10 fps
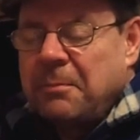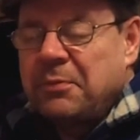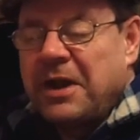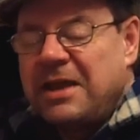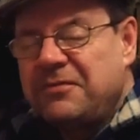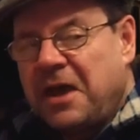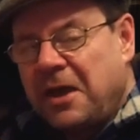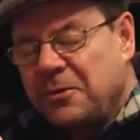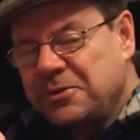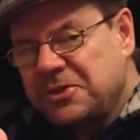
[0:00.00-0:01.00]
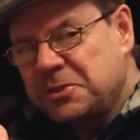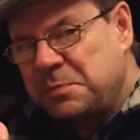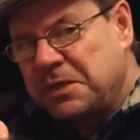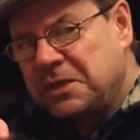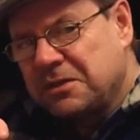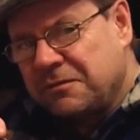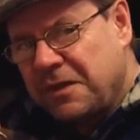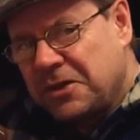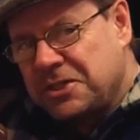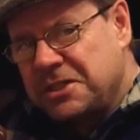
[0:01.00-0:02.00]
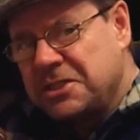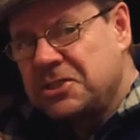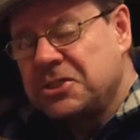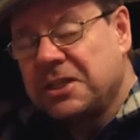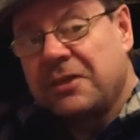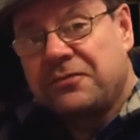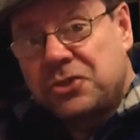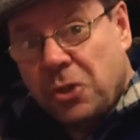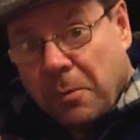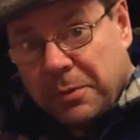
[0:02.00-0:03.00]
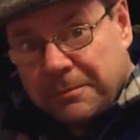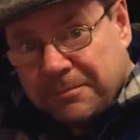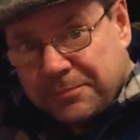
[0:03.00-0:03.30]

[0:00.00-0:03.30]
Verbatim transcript: a private house that's been converted into the gift shop.